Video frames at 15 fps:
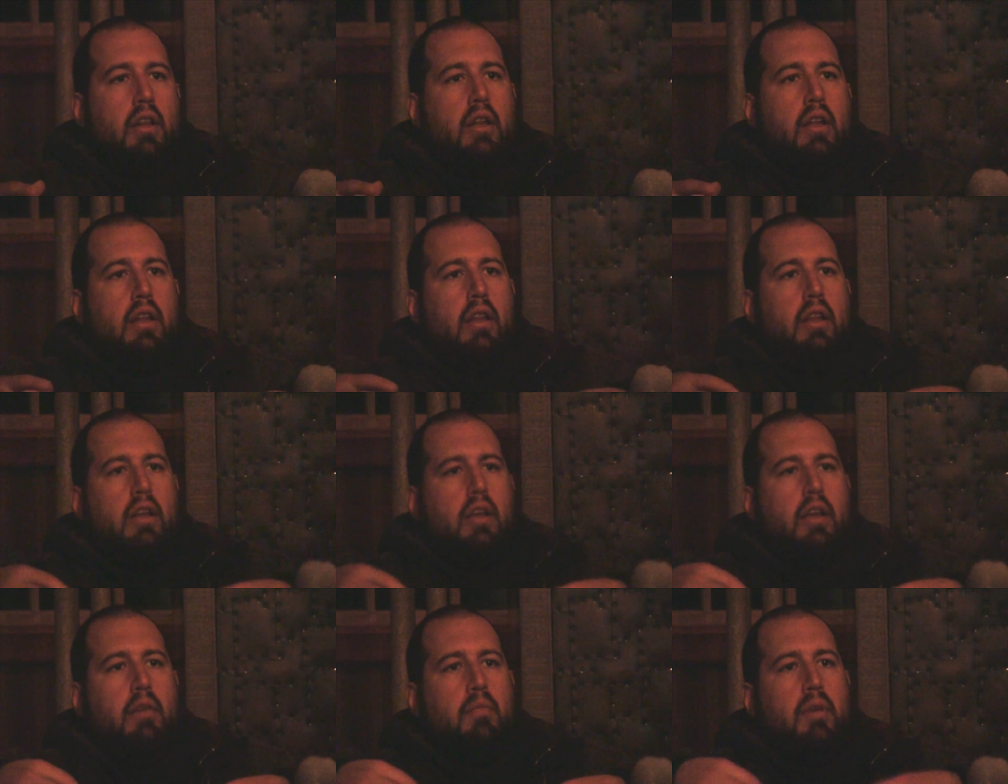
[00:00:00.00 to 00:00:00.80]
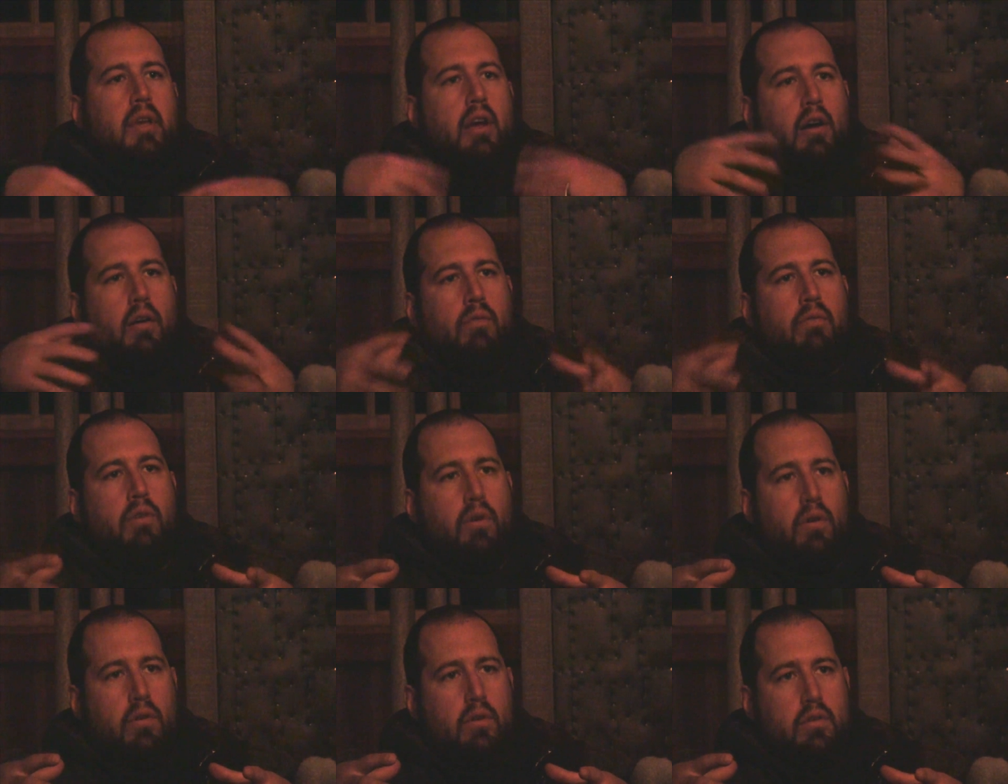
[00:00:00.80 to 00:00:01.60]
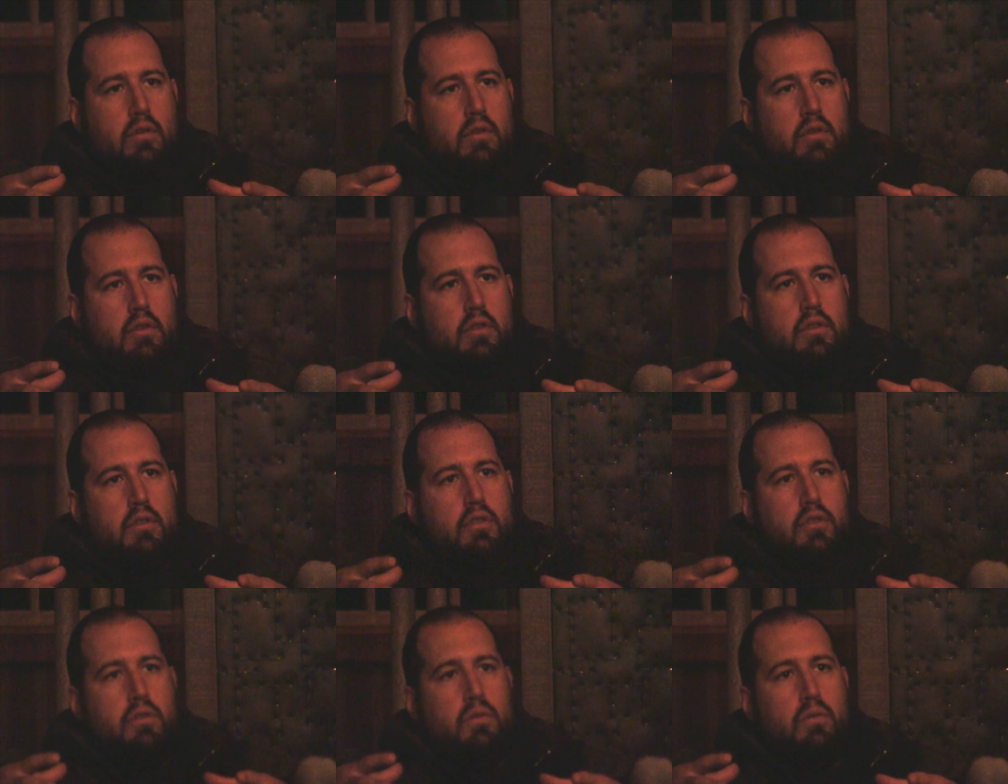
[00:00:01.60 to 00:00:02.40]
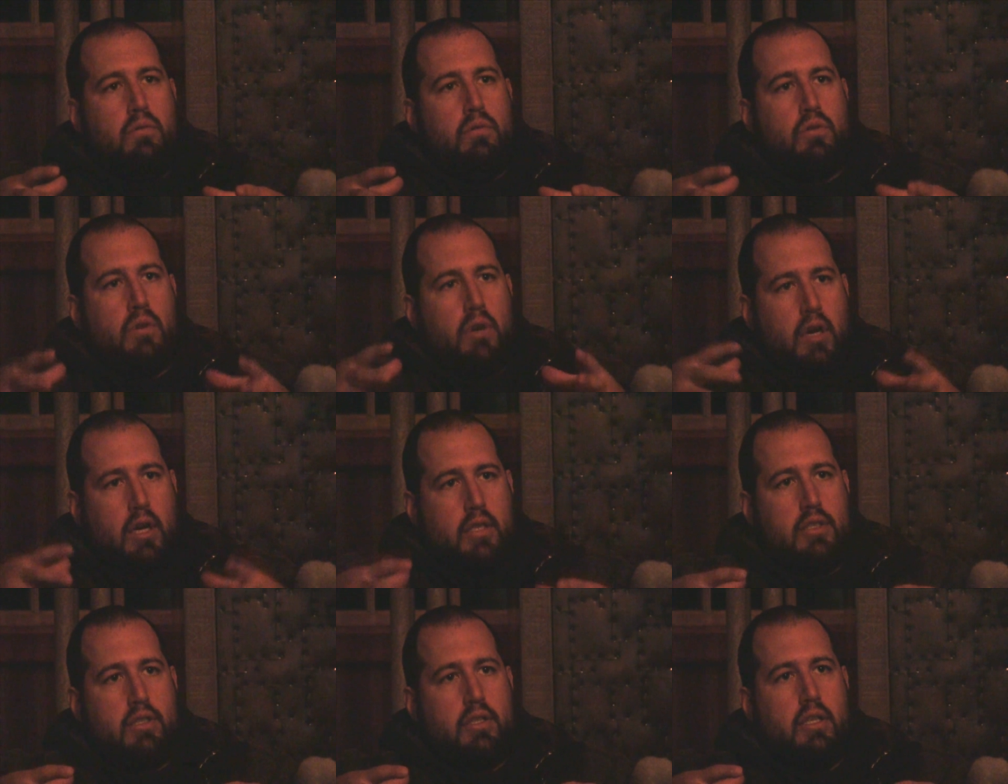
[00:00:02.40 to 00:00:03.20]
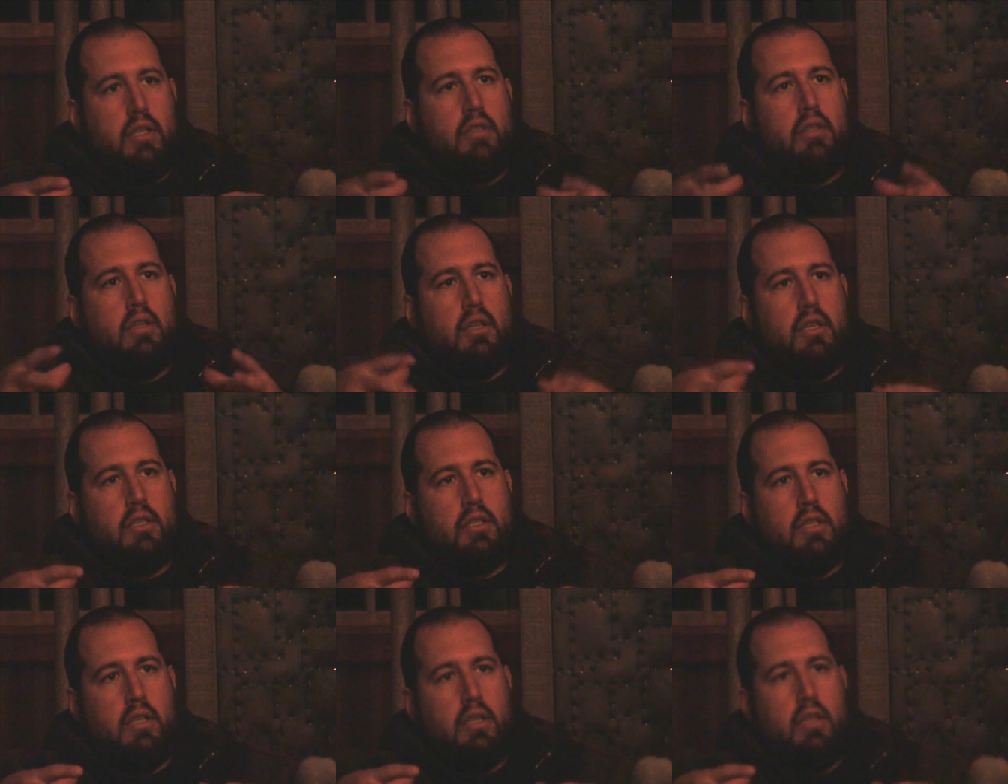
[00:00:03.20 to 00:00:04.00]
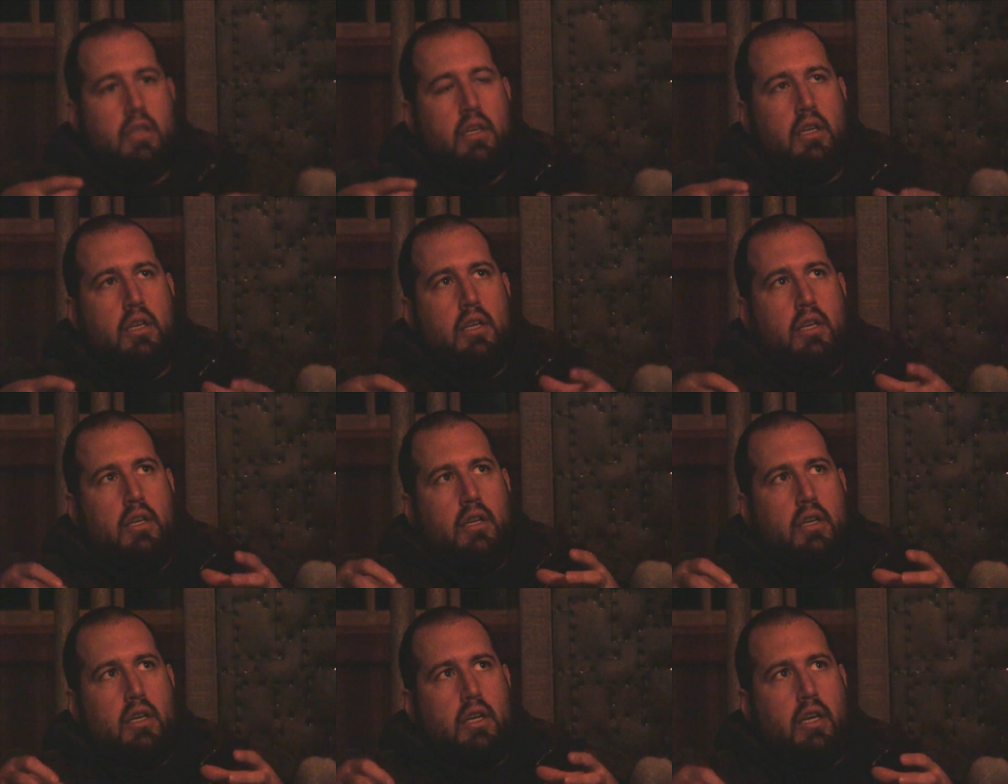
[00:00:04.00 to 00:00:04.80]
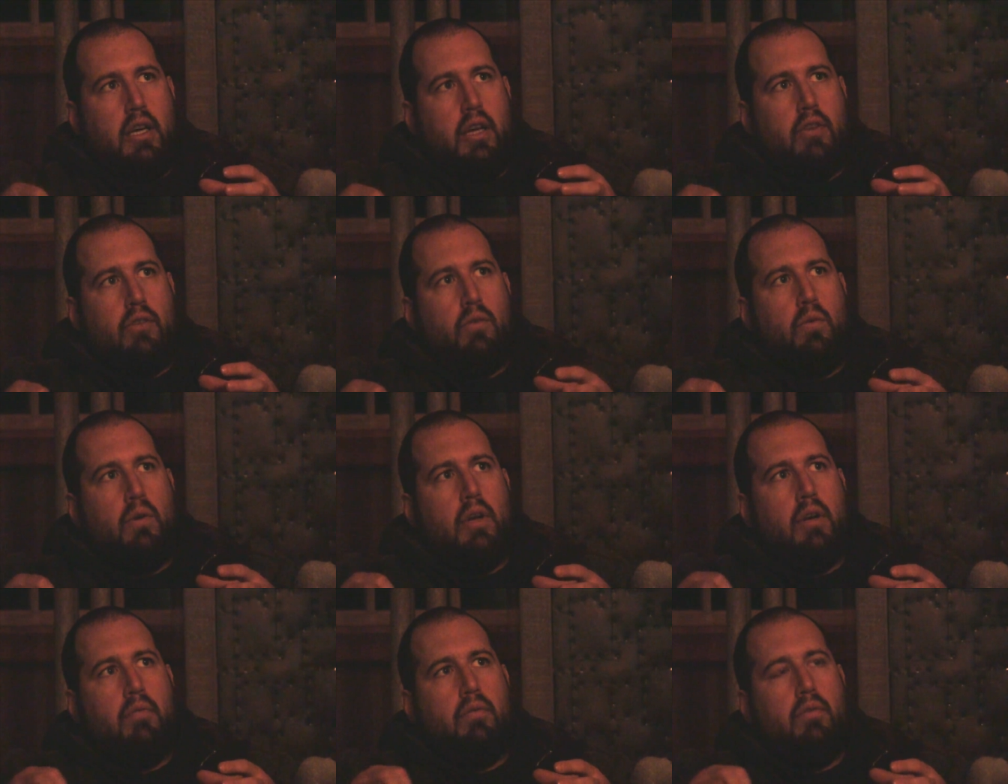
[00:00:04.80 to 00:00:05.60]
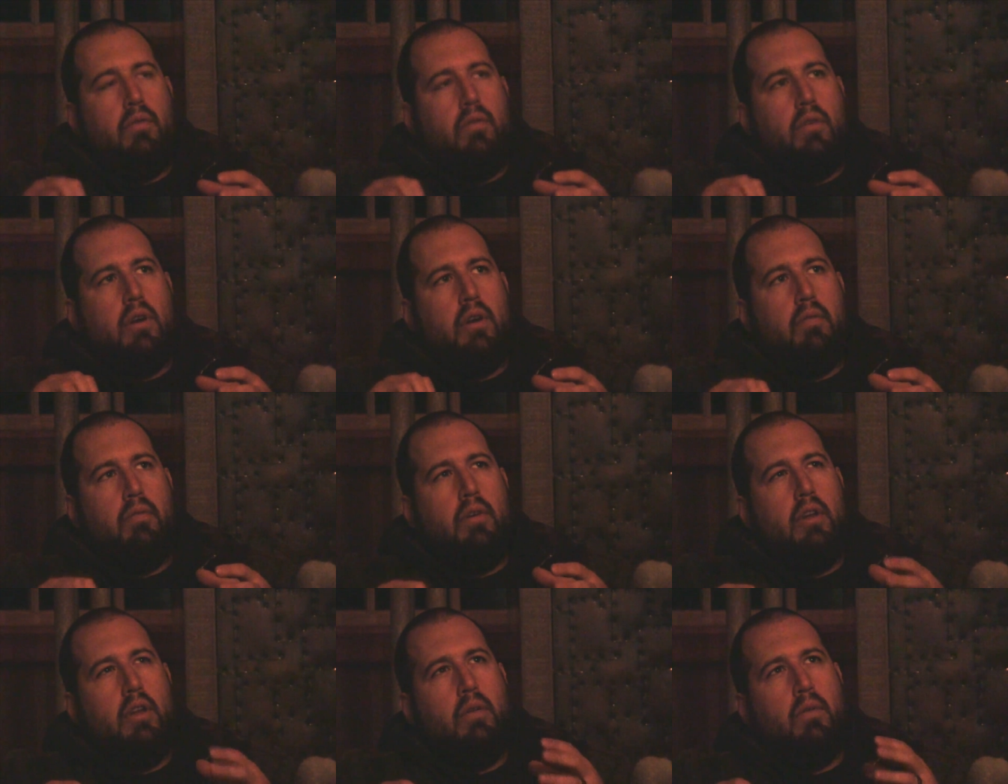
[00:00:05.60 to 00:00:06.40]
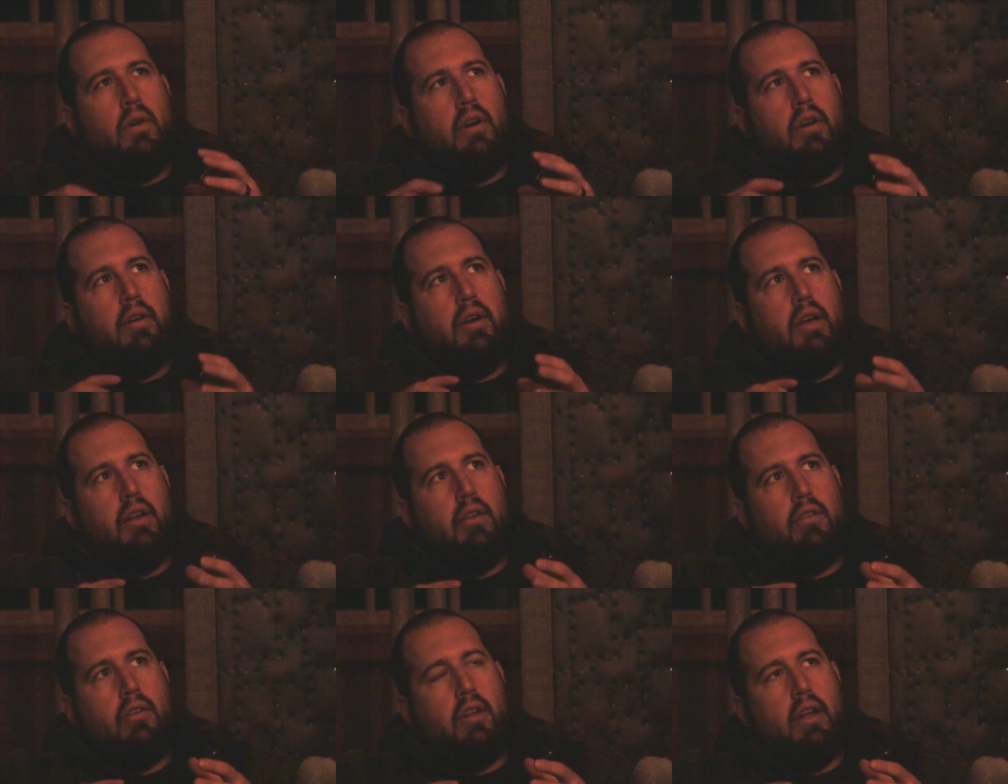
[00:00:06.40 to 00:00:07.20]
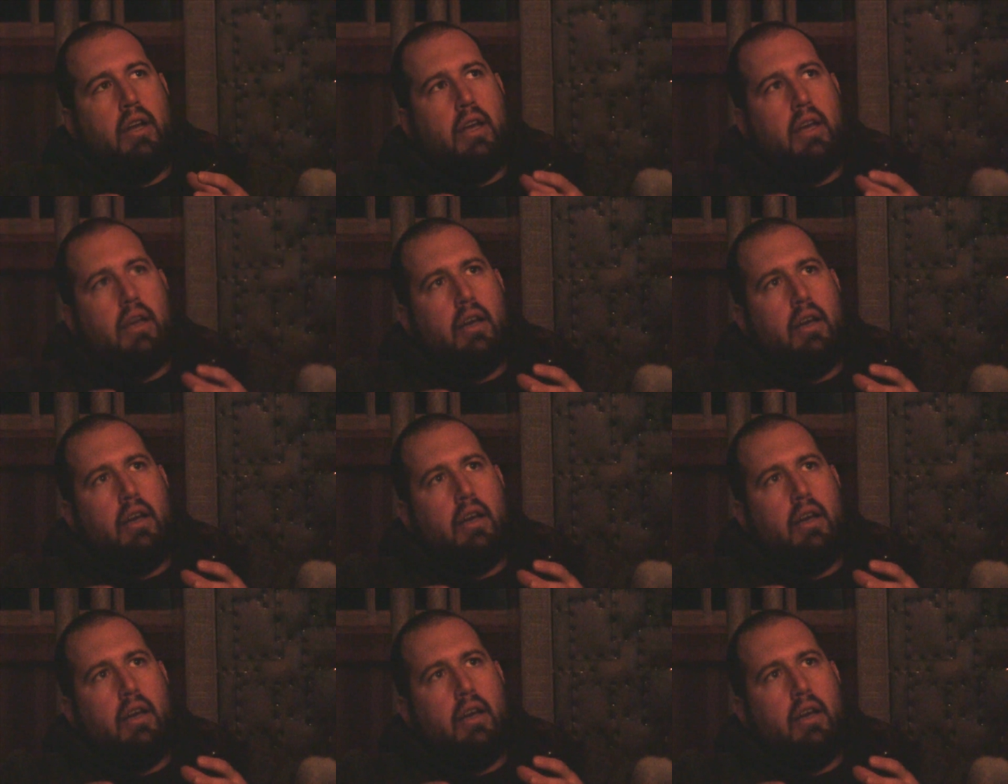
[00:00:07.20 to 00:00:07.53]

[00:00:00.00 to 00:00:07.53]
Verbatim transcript: that it can be helpful to trust and to listen. I guess what I'm, what I'm really wondering is like,